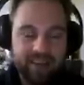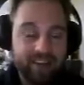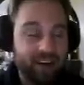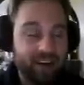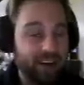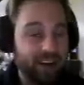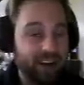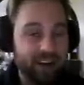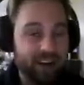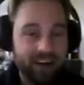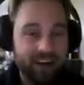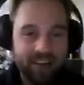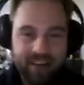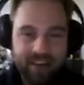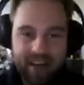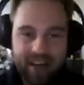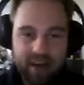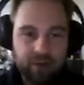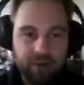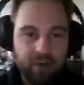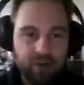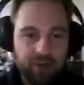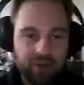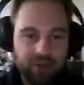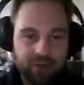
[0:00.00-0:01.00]
No, no, no. The
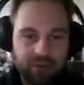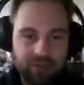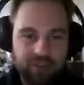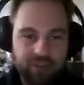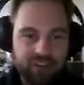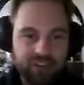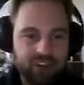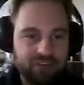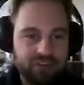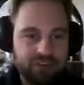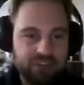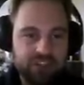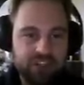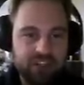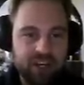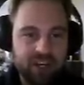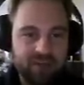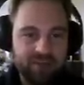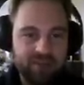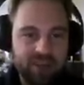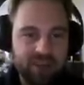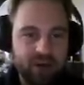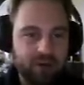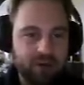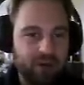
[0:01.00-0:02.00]
Necromorphs will still
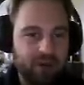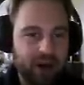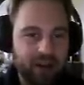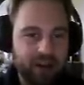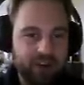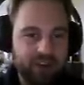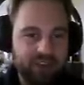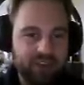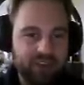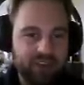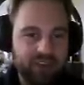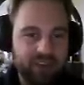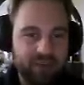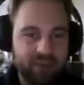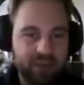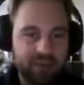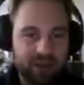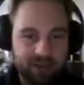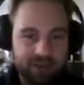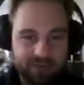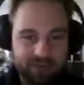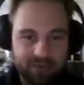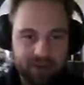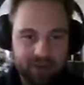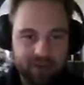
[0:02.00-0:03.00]
jump you while you're still in the
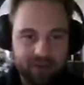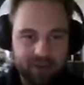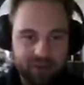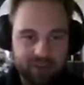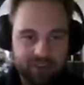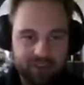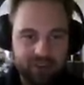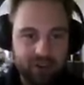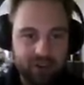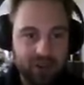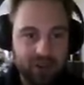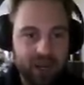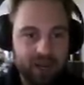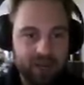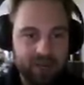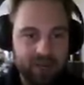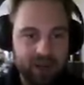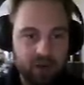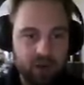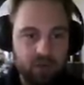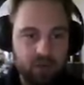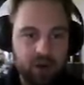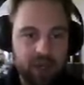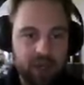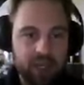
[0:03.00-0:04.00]
middle of doing this. So you got to be
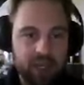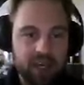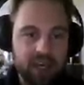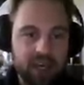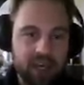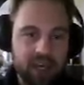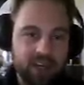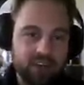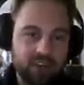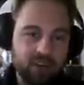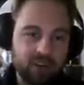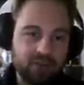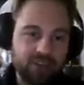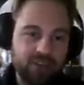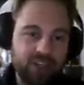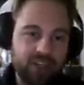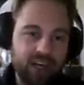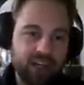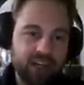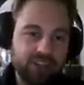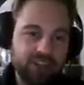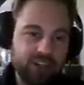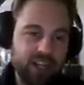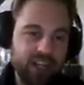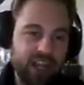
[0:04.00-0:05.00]
quick. Don't
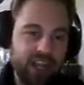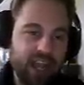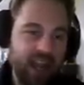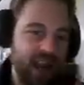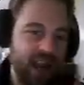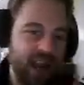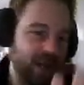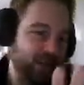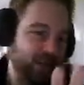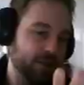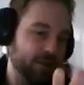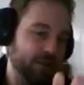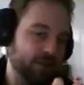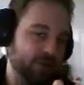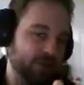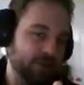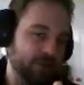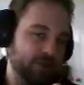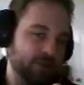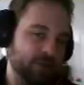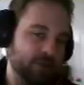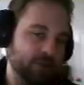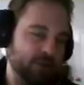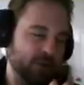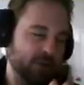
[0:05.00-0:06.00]
touch it.
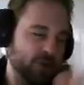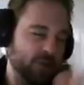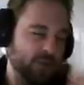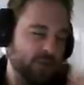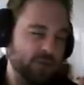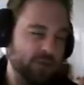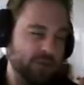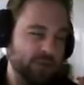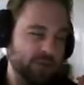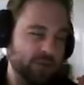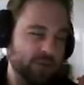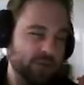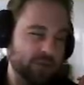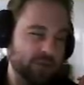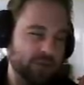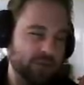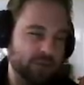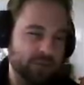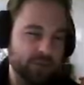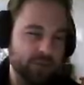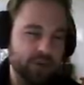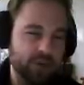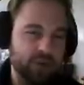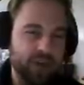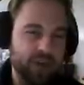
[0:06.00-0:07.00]

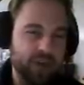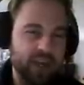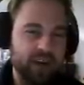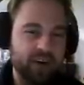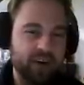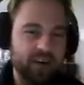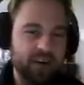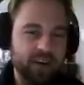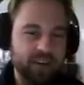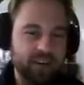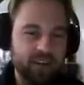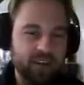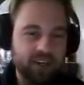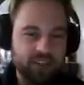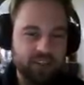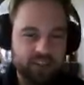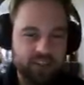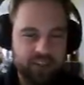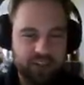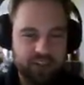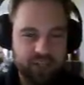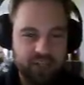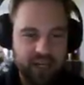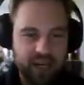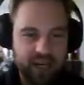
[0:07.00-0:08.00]
Ooh, you'll get hurt. You'll get
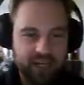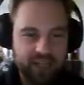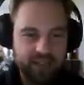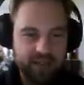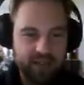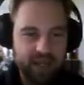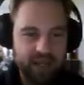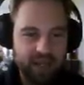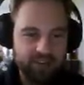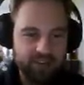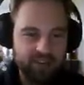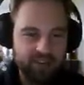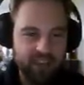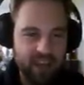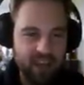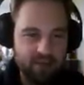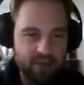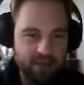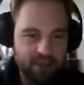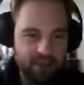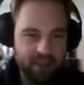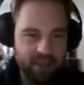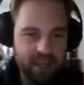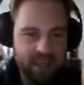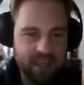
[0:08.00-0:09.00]
shocked. You got to stay
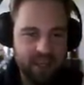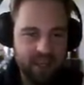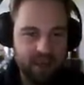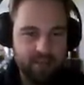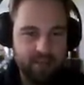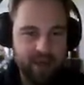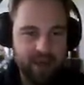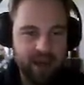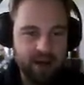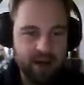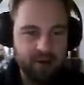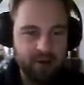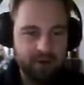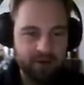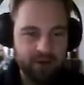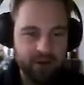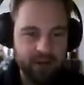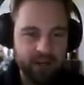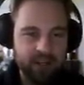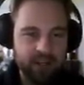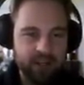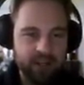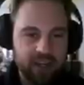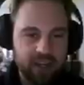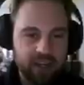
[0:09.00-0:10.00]
within the
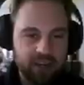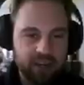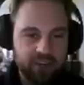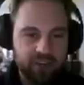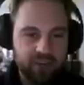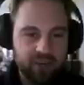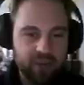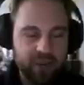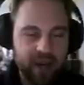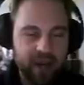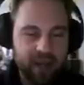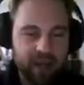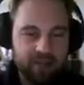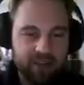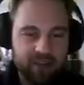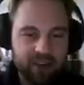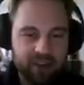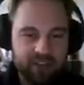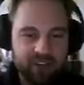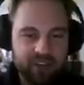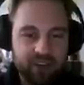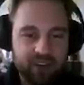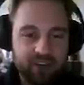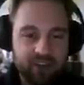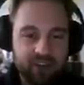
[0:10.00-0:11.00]
boundary. So my
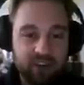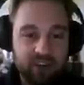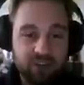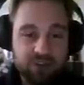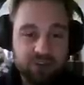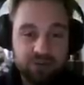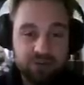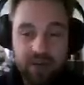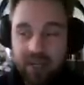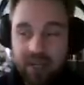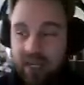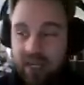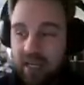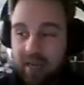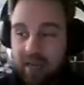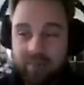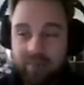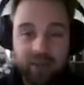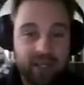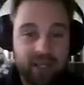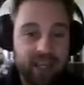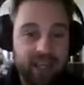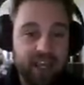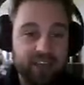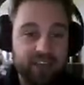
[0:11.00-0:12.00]
advice to you is don't drink a
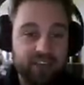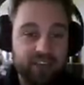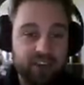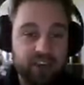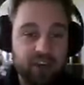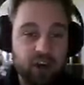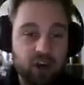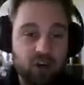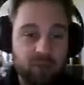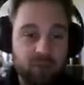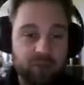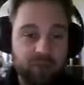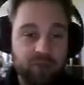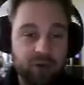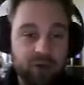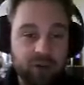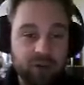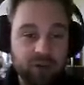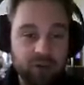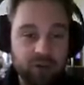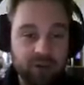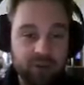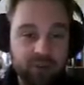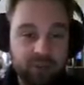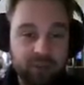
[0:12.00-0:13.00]
couple of cans of Coke before
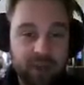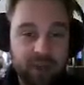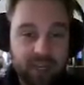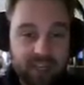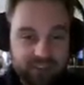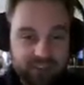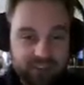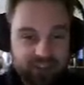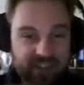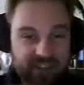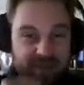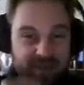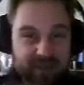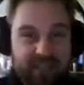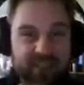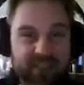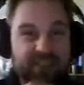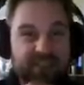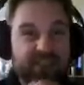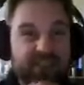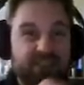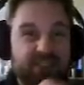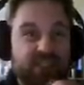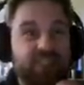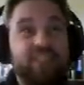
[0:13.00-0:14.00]
doing this because you're going to
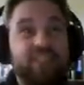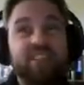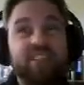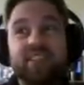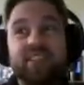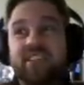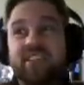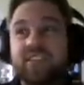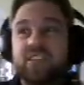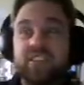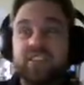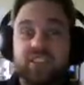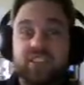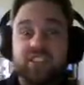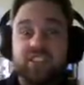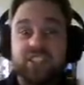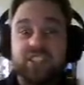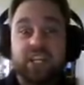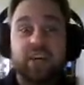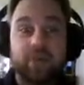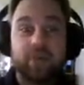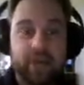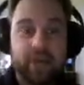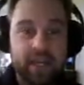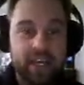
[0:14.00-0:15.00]
be
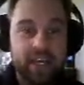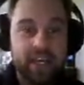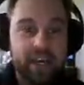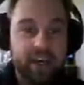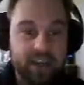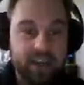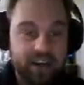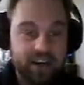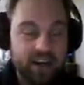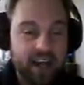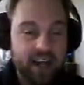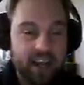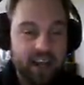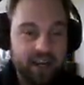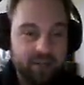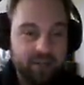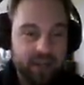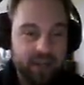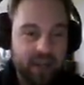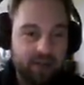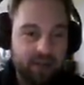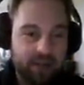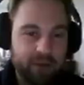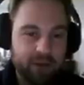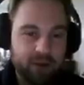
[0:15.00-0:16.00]
jittery. You're not going to
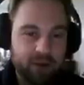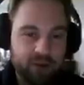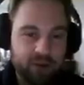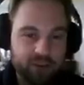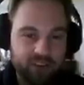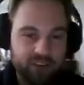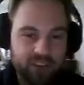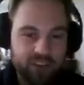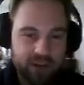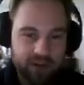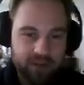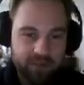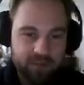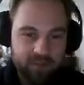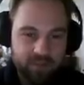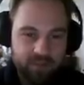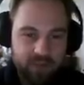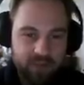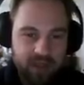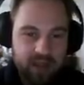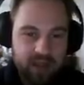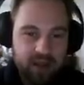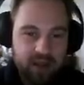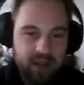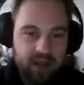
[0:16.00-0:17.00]
be able to hold still.
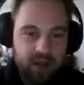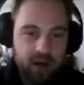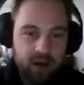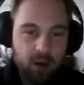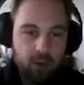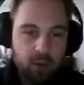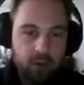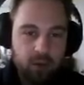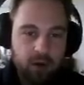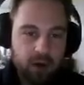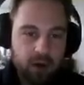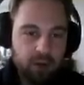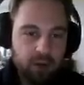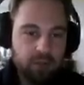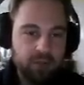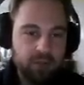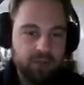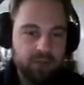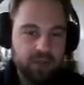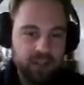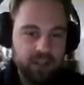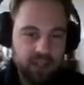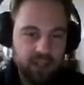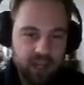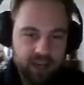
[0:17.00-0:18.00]
Oh,
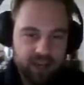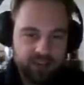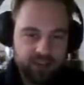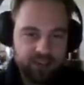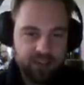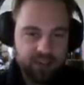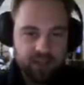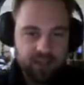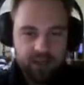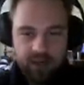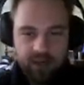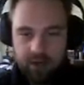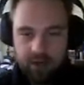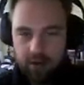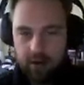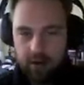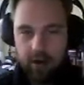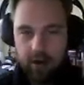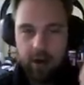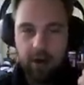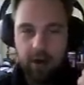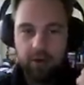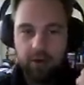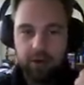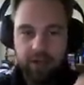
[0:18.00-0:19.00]
yes!
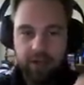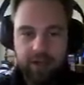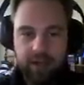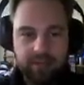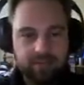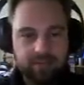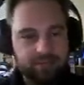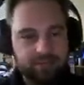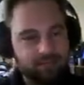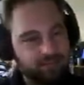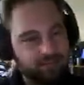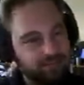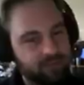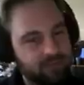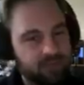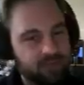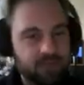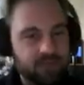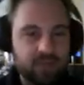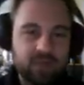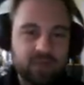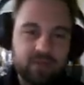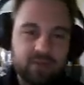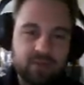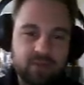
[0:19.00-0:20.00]
Nailed it.
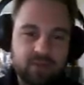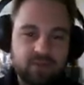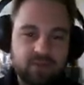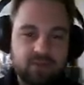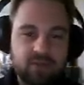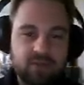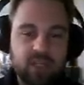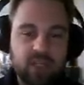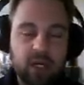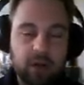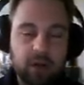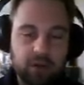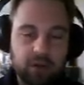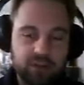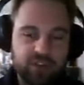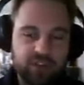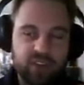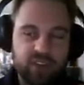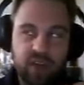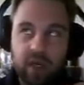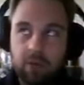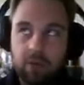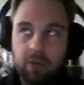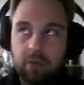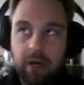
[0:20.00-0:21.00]
Total
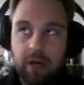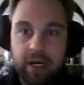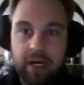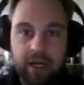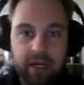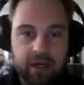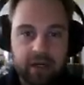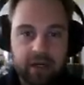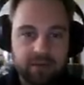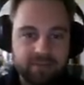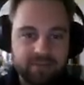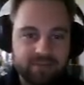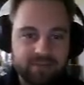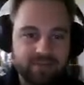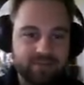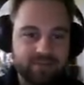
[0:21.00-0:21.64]
stud right here.